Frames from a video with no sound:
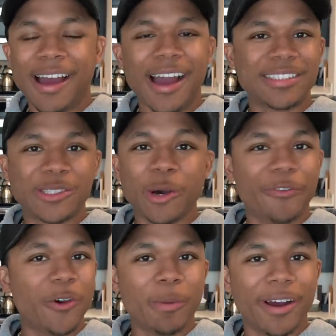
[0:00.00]
I still
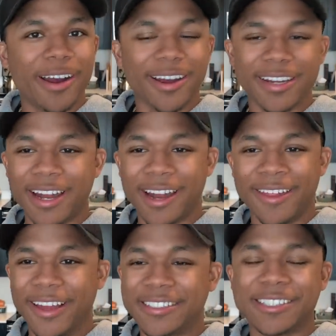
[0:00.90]
feel behind, and I
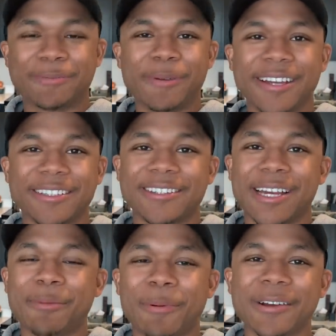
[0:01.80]
think it's just because of the
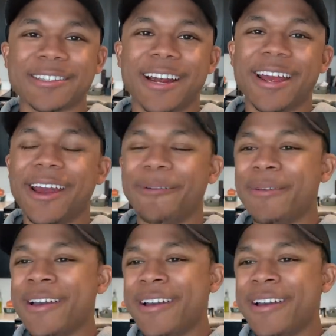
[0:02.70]
type of person I am.